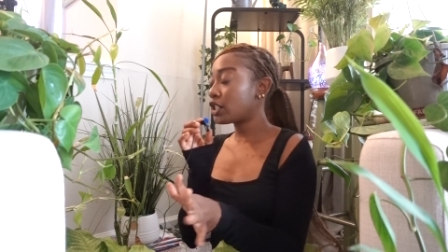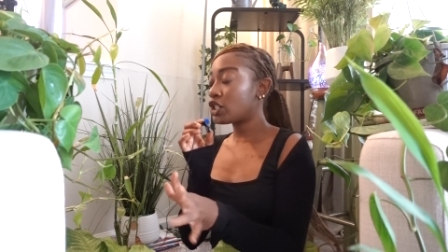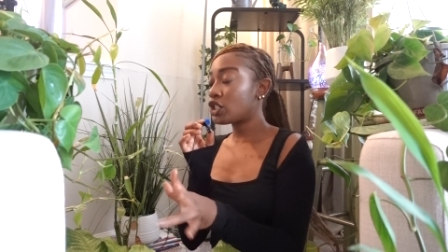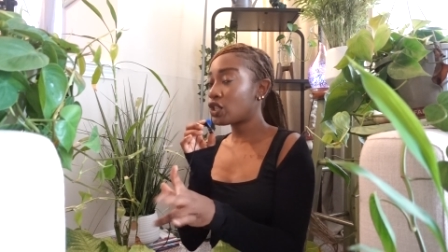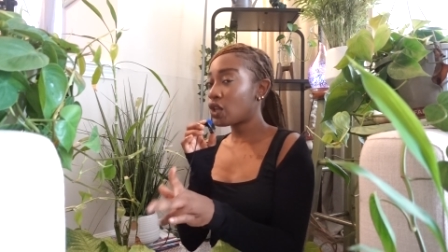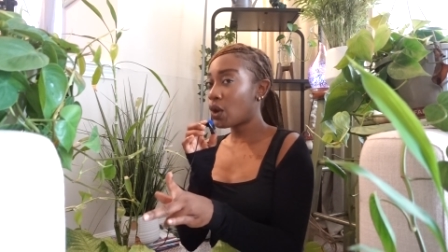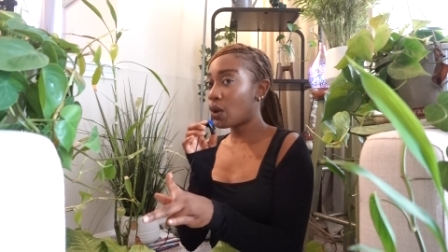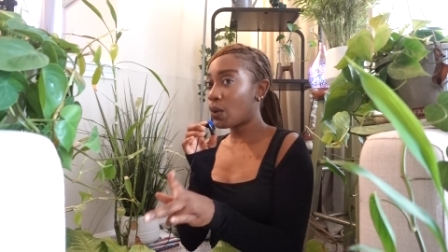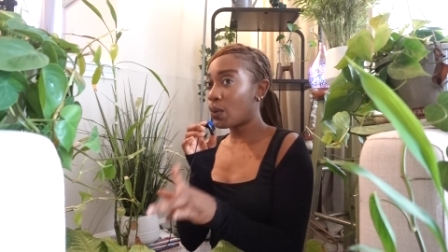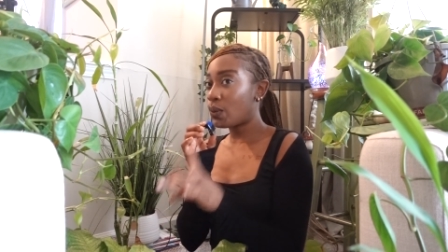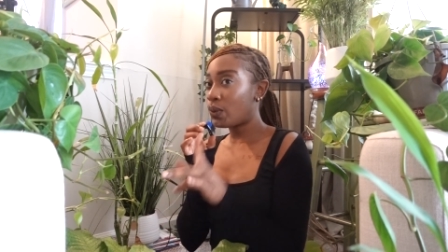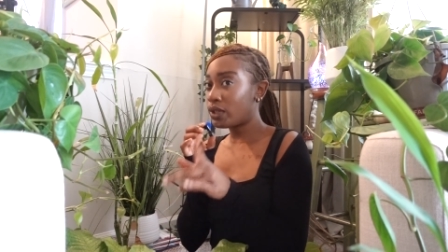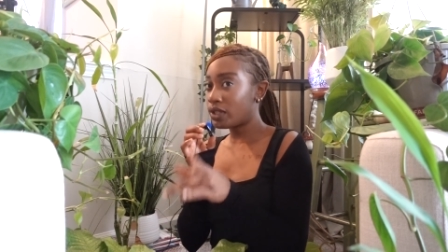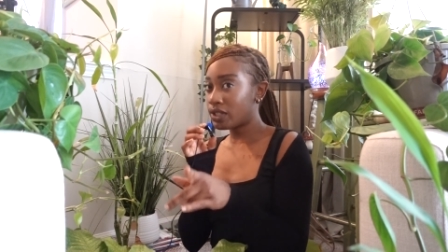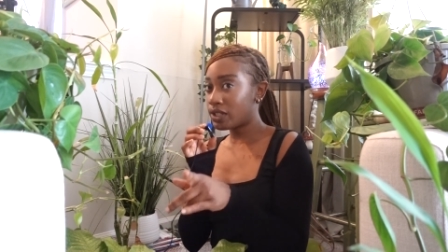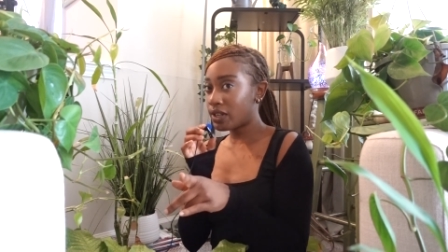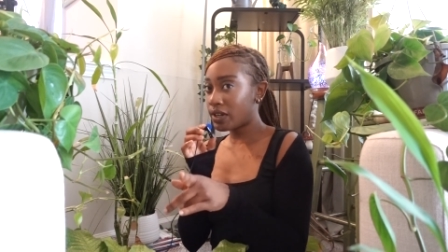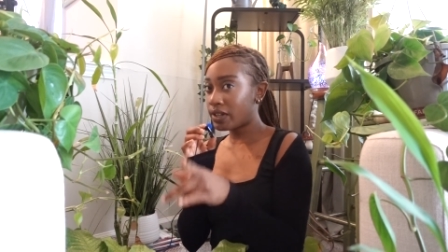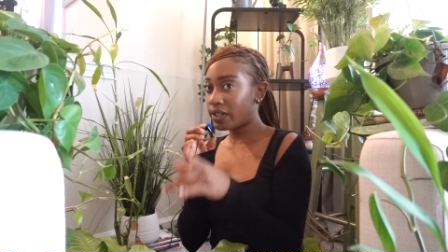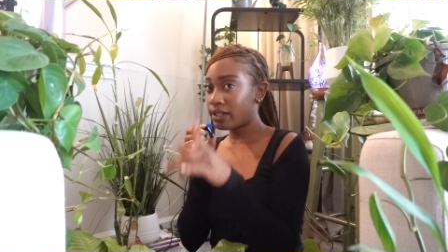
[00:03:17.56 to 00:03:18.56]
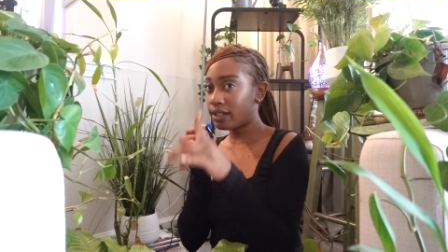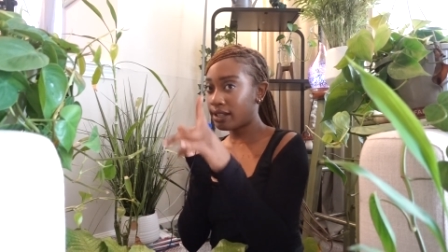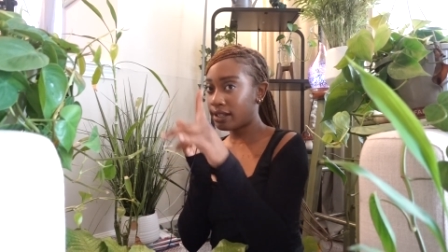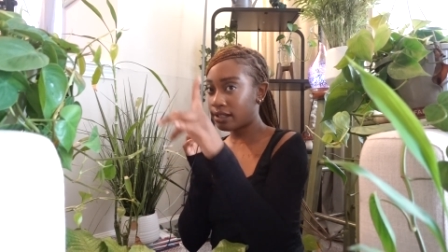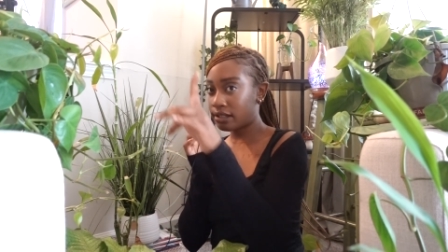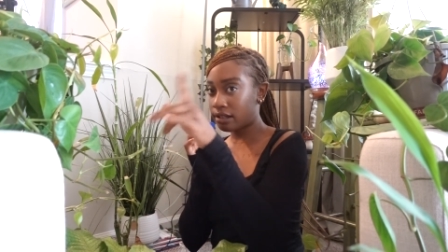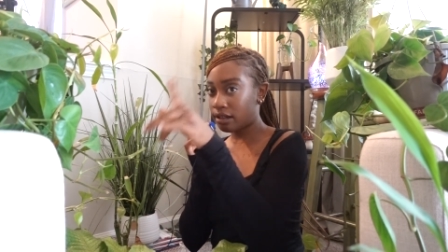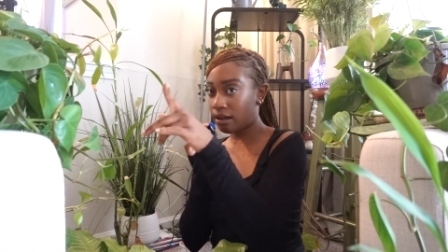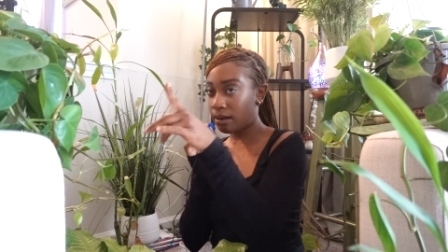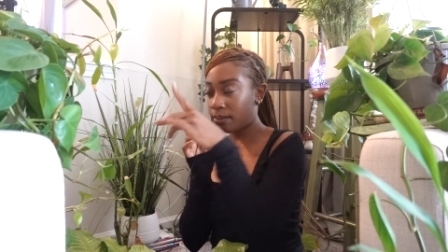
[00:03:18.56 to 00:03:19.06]
So we'll start
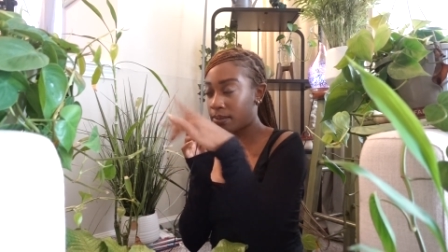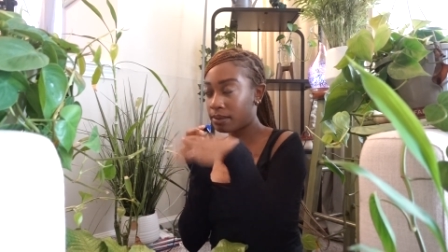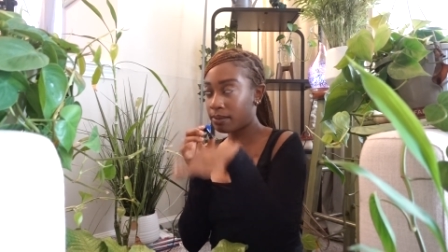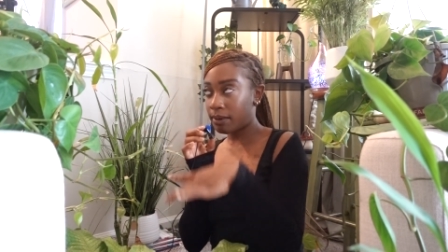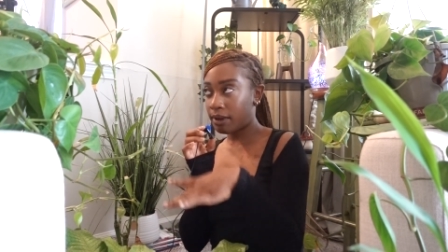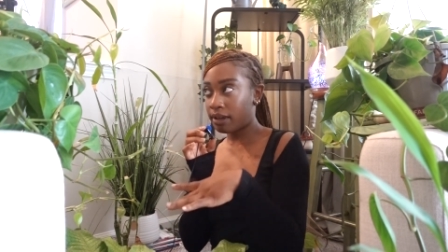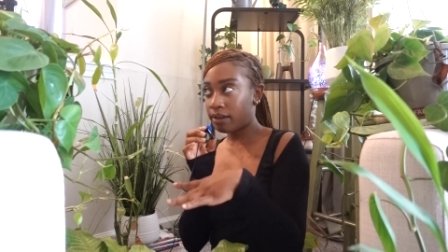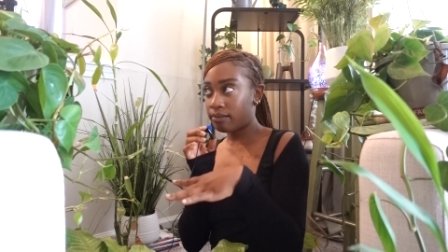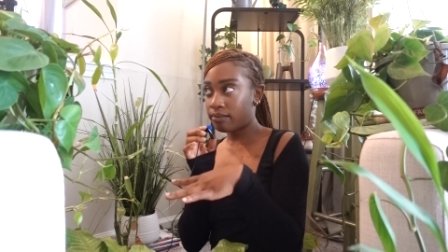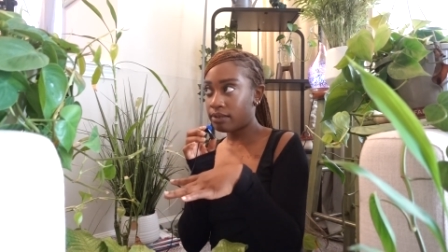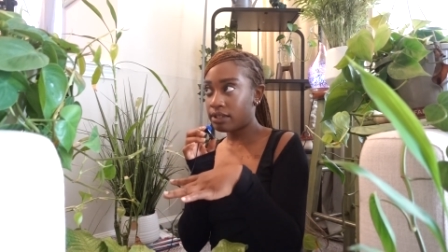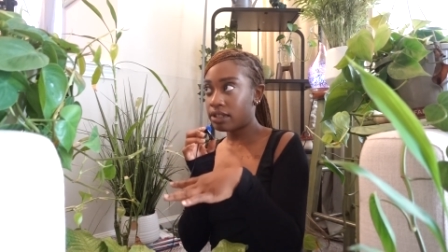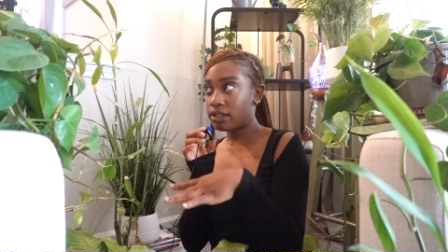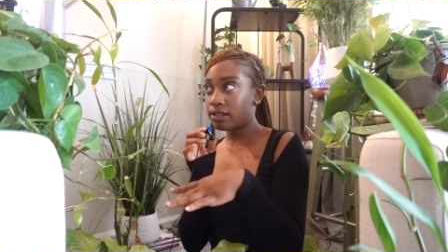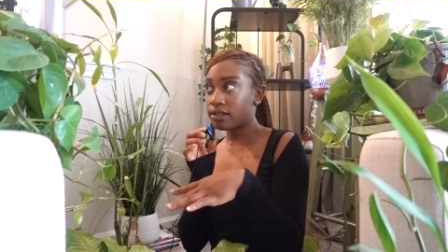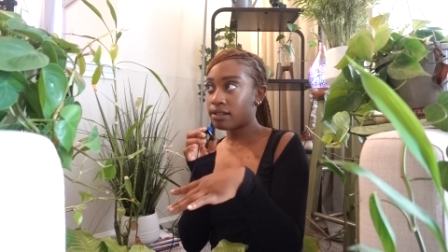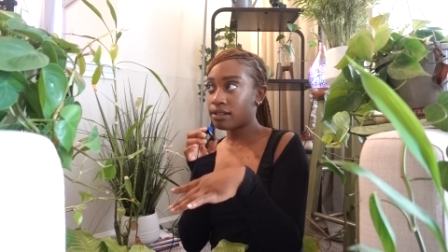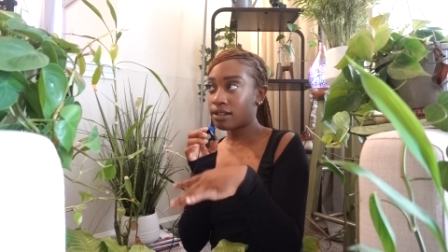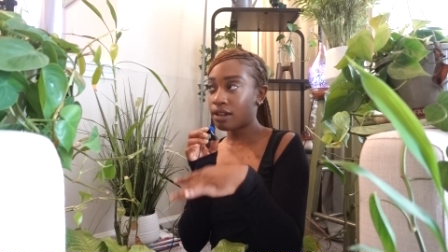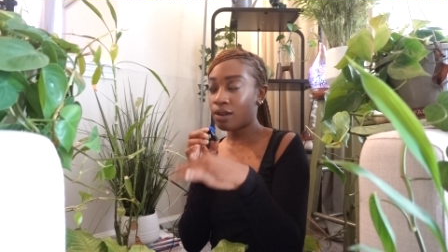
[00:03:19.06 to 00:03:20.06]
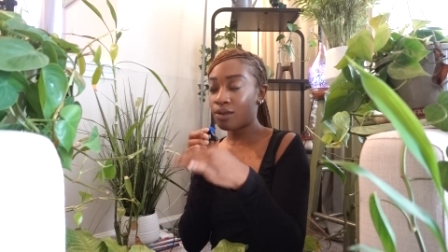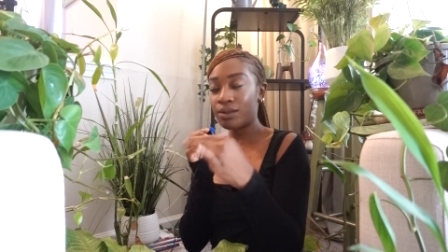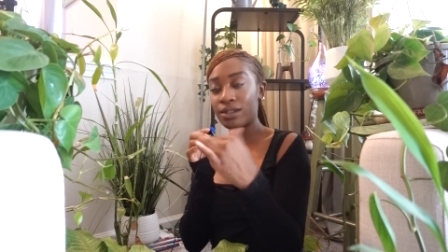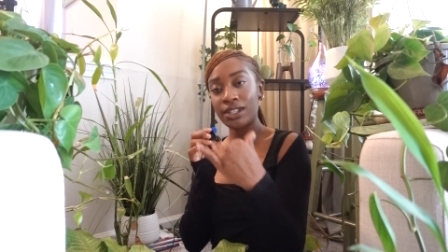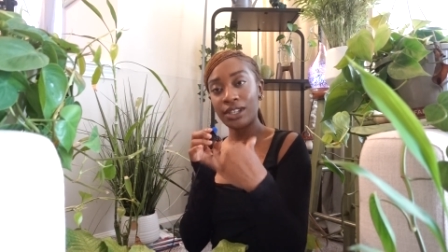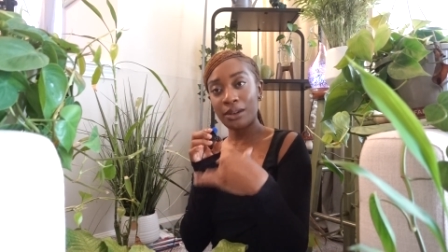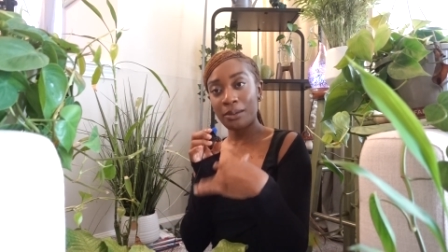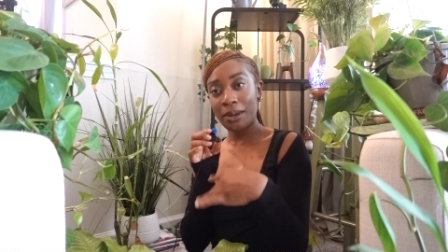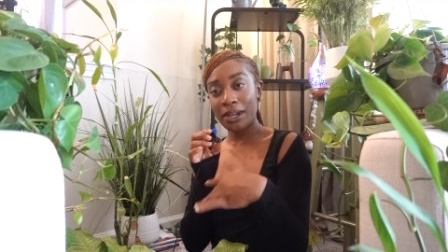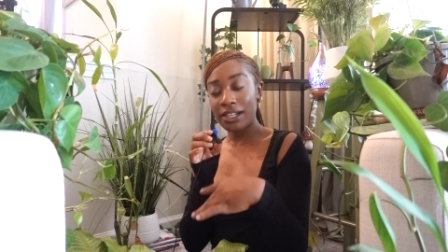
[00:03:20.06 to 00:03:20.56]
like top to bottom and just go
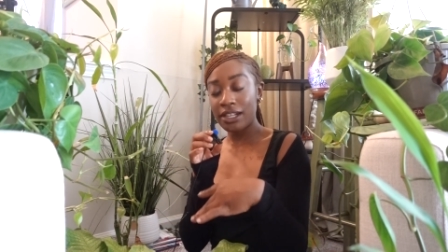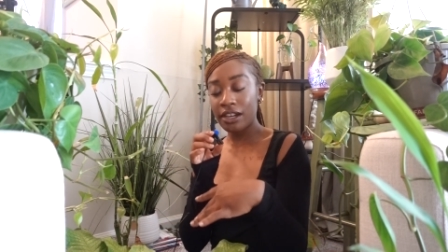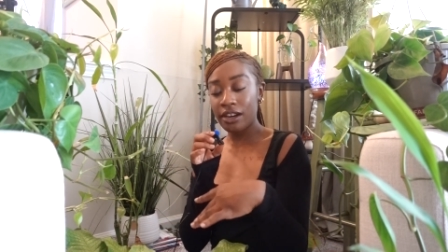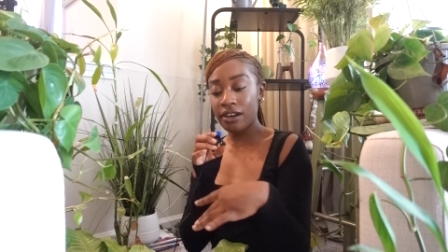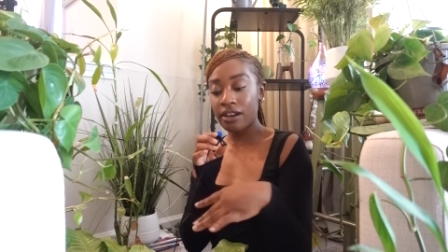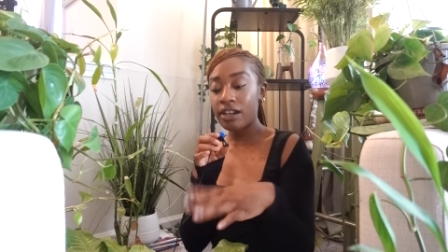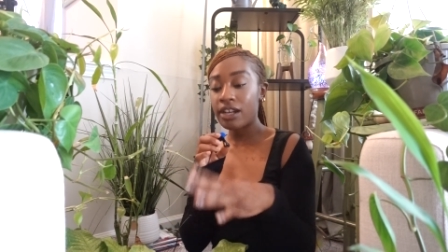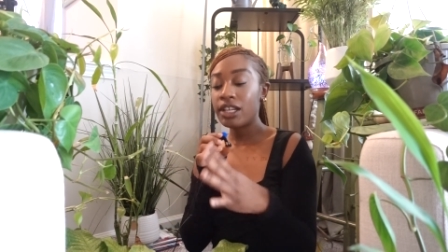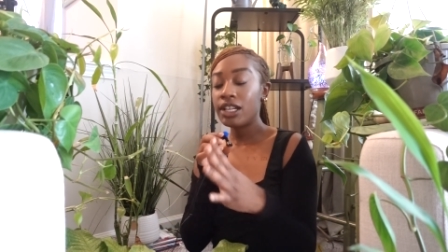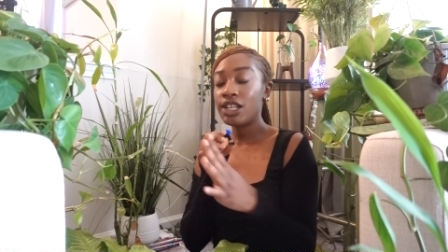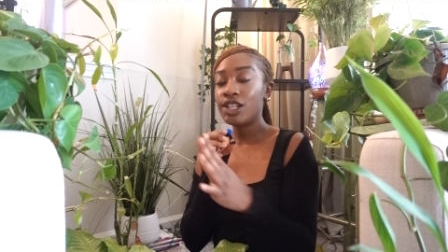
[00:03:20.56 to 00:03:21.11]
tier by tier.